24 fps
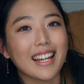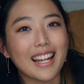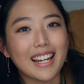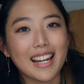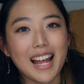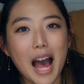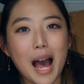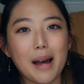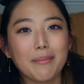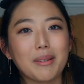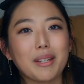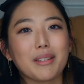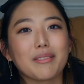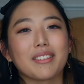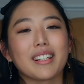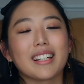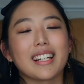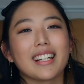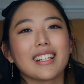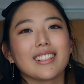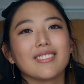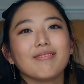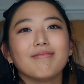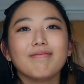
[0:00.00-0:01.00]
and happy
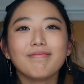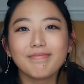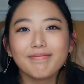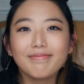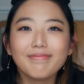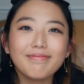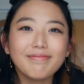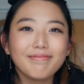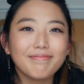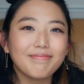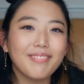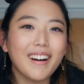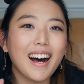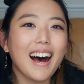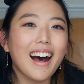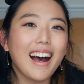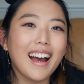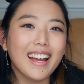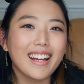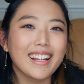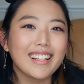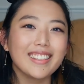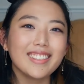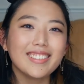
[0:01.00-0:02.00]
reading.
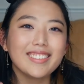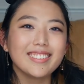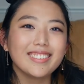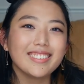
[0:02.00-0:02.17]
Bye!